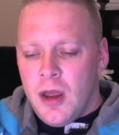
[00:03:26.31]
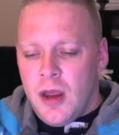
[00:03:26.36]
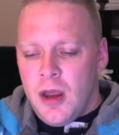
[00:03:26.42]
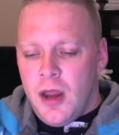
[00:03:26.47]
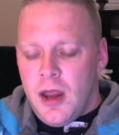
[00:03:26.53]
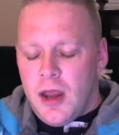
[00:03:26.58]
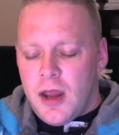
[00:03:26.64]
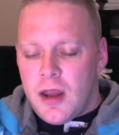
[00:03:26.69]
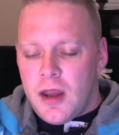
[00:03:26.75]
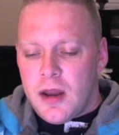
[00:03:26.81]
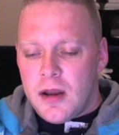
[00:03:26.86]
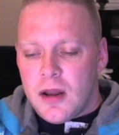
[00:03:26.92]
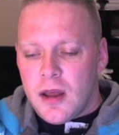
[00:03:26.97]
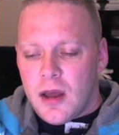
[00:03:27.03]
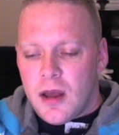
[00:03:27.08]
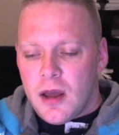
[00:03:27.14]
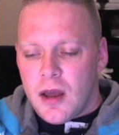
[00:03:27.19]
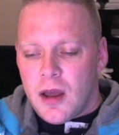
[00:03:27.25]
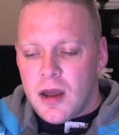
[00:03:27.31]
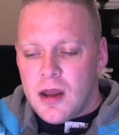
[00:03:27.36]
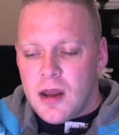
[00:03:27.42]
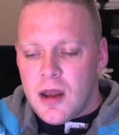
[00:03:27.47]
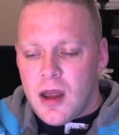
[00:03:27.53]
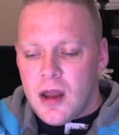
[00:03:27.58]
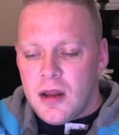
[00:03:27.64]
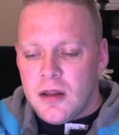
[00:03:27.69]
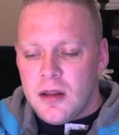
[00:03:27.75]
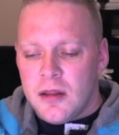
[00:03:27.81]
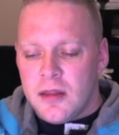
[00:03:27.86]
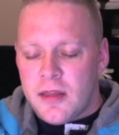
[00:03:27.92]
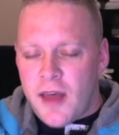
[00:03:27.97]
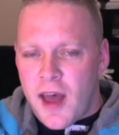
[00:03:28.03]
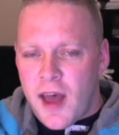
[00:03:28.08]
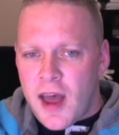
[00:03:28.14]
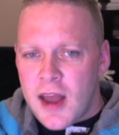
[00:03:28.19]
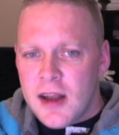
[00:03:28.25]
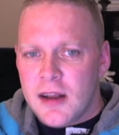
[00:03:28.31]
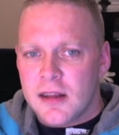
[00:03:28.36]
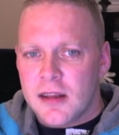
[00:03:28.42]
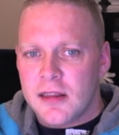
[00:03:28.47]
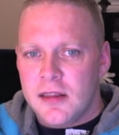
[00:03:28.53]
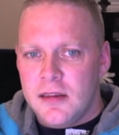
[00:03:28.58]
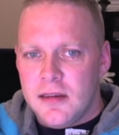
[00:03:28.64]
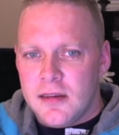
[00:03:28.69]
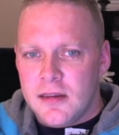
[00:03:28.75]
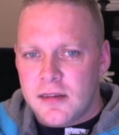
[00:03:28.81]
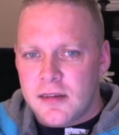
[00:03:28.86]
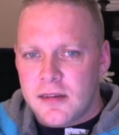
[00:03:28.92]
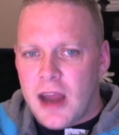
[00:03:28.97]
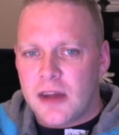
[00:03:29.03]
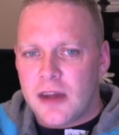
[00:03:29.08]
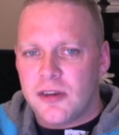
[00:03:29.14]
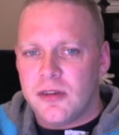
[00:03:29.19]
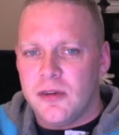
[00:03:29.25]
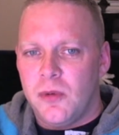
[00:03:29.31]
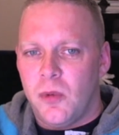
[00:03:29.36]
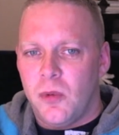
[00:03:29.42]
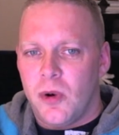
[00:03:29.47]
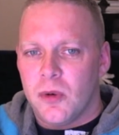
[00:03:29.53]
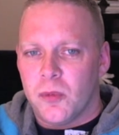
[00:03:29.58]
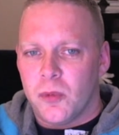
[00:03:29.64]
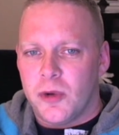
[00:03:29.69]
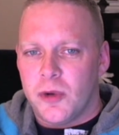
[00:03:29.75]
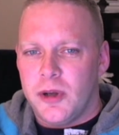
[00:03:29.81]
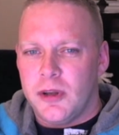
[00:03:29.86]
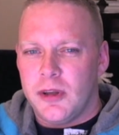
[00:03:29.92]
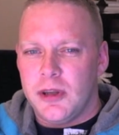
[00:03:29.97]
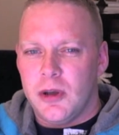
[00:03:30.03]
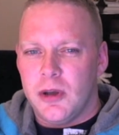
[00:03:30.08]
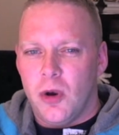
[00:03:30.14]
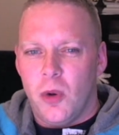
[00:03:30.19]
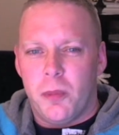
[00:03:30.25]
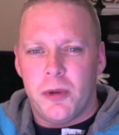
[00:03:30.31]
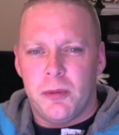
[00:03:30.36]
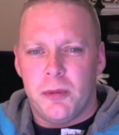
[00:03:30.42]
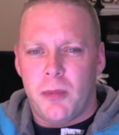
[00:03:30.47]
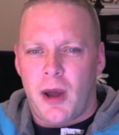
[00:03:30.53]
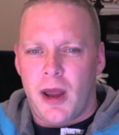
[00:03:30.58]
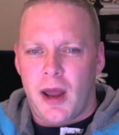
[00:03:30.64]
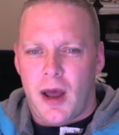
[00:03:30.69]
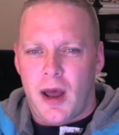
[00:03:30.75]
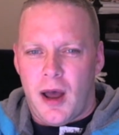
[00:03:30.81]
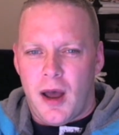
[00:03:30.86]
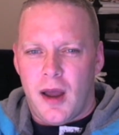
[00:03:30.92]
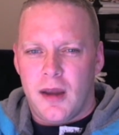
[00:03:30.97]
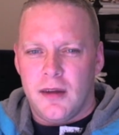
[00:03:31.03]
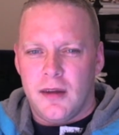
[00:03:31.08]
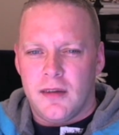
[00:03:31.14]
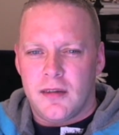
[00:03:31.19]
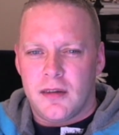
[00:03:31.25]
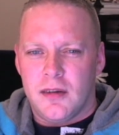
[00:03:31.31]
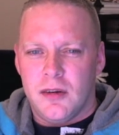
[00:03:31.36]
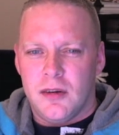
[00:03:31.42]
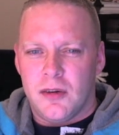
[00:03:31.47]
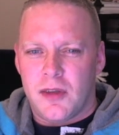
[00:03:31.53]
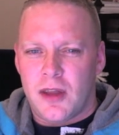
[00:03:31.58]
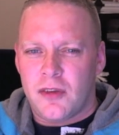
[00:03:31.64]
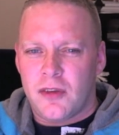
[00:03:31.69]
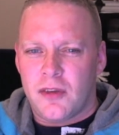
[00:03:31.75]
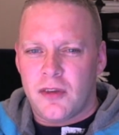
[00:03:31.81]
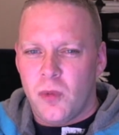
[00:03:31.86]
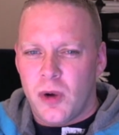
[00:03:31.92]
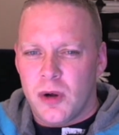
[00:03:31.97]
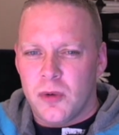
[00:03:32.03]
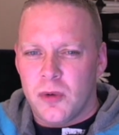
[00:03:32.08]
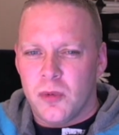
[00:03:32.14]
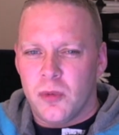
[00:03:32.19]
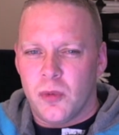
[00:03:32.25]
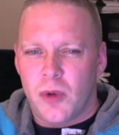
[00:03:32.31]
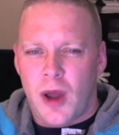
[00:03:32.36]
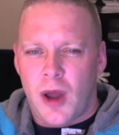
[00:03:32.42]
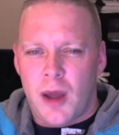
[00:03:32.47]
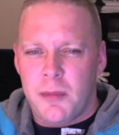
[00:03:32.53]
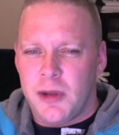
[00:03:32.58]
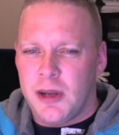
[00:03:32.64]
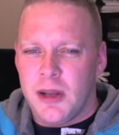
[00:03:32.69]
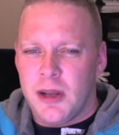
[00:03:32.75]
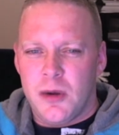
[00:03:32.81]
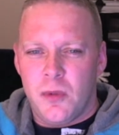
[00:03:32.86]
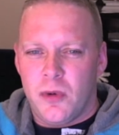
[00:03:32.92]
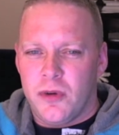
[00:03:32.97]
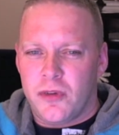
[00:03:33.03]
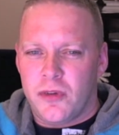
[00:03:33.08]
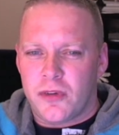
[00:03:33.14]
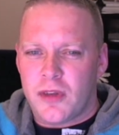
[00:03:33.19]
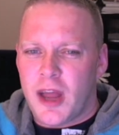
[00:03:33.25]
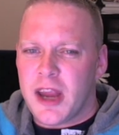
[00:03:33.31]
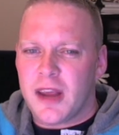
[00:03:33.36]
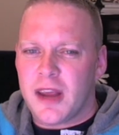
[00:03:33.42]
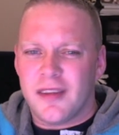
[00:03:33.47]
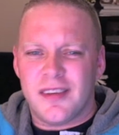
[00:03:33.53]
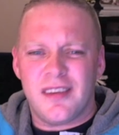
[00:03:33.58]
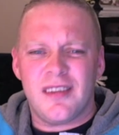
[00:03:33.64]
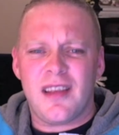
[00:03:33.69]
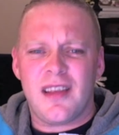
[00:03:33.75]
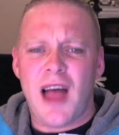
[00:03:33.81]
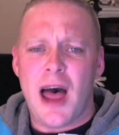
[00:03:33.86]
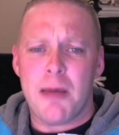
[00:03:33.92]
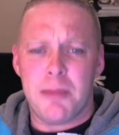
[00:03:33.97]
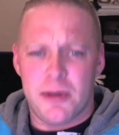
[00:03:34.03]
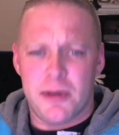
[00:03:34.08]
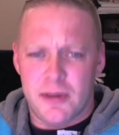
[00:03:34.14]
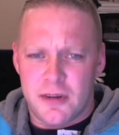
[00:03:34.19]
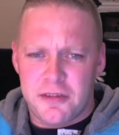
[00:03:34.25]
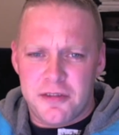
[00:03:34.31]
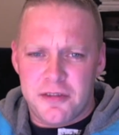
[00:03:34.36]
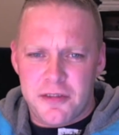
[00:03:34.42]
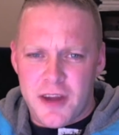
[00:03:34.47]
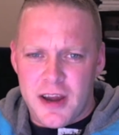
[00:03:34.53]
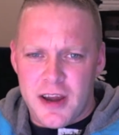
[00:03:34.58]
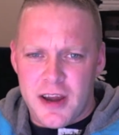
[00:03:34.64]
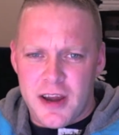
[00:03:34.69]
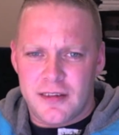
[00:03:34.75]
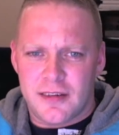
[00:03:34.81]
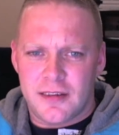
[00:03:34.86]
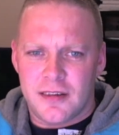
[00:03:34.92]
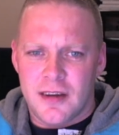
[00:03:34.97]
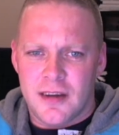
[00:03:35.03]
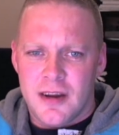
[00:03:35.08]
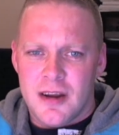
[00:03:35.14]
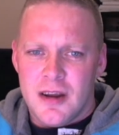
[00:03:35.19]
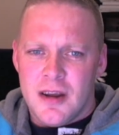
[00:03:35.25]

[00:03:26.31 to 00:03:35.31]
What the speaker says: And that is actually what really opened my eyes. It was like a slap in the face.